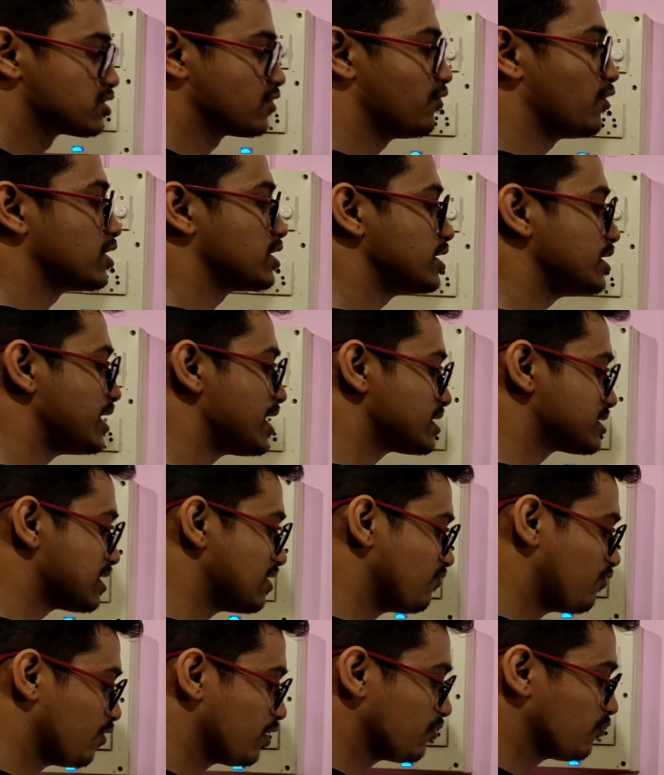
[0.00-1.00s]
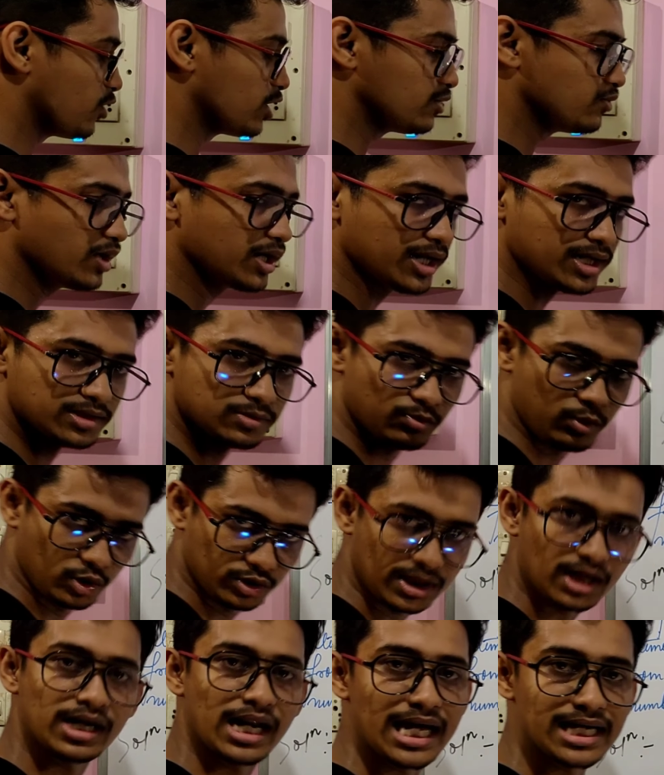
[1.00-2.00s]
So 14x and 41x
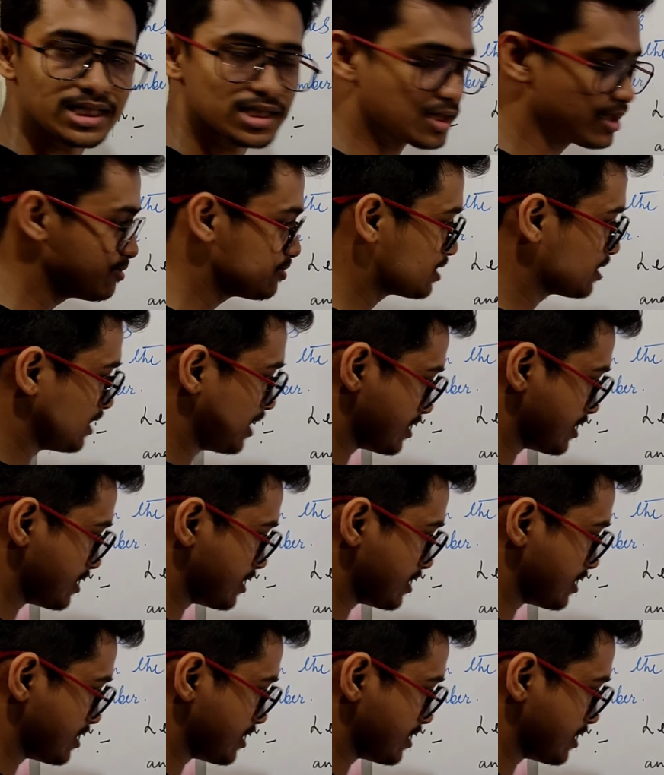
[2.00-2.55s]
both are like terms.